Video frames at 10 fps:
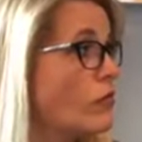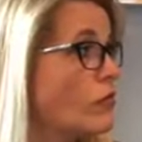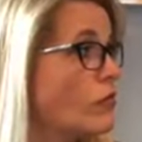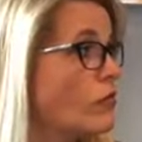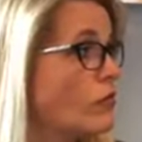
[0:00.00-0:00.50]

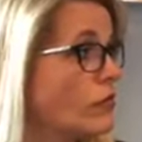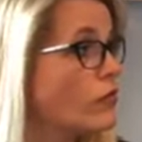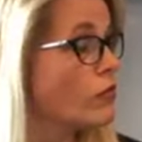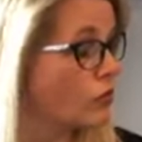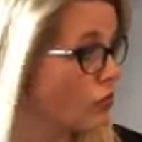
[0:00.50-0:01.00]

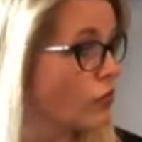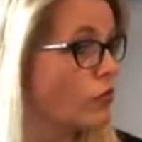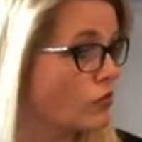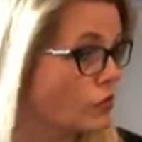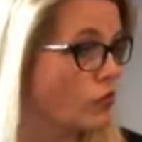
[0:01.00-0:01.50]

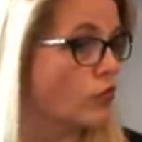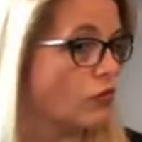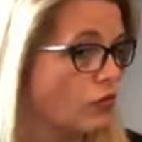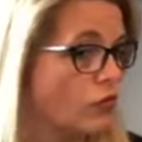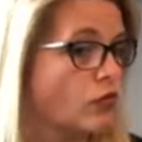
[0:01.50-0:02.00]

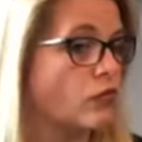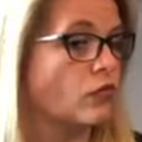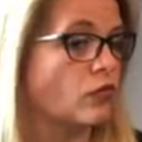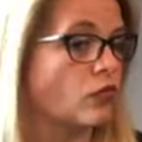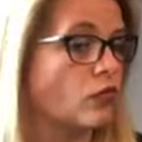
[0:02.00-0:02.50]

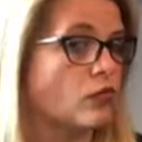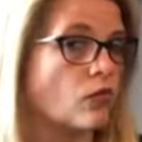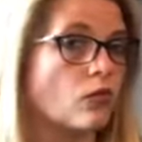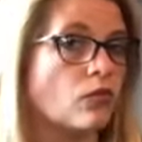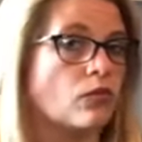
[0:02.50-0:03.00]

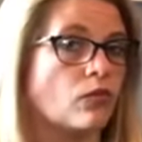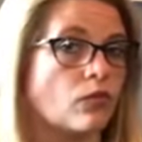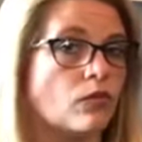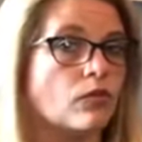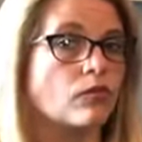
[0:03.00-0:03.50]

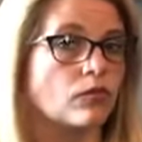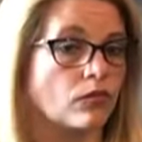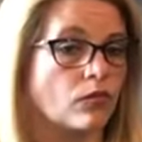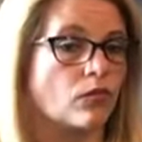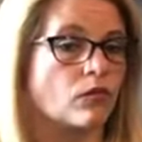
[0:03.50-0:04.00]

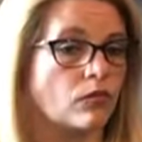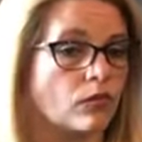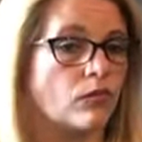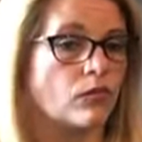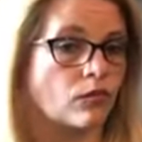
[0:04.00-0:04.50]

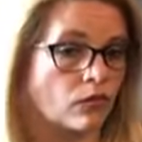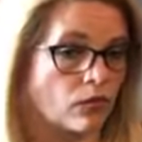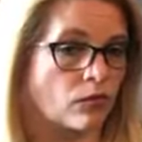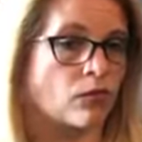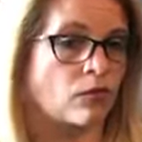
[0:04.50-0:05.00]

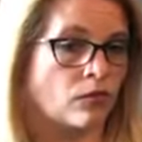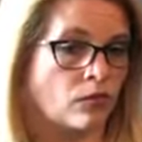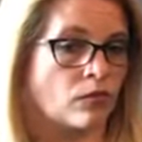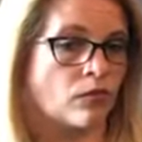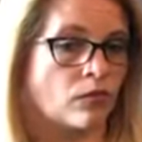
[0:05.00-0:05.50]

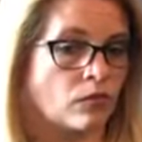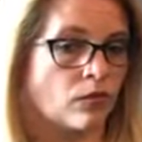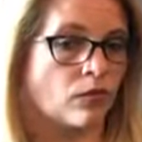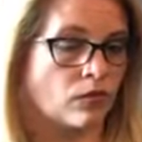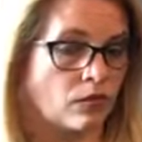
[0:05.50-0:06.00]

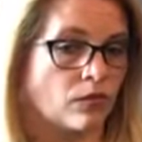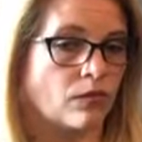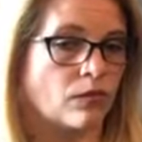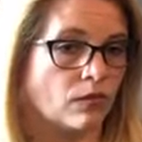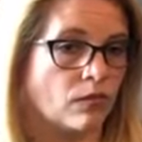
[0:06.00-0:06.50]

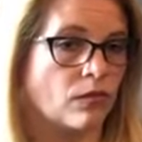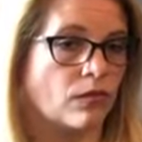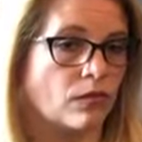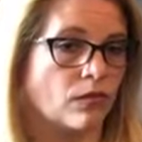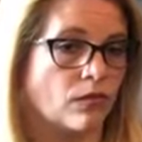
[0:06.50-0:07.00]

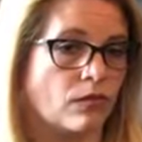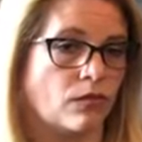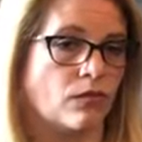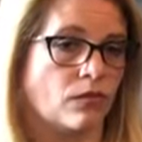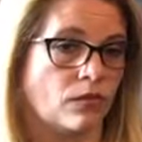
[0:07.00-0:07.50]

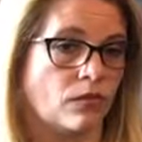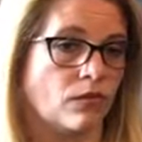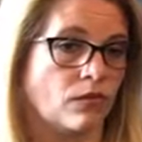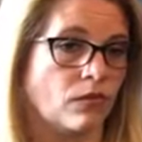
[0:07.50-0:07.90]
The person shown says nothing.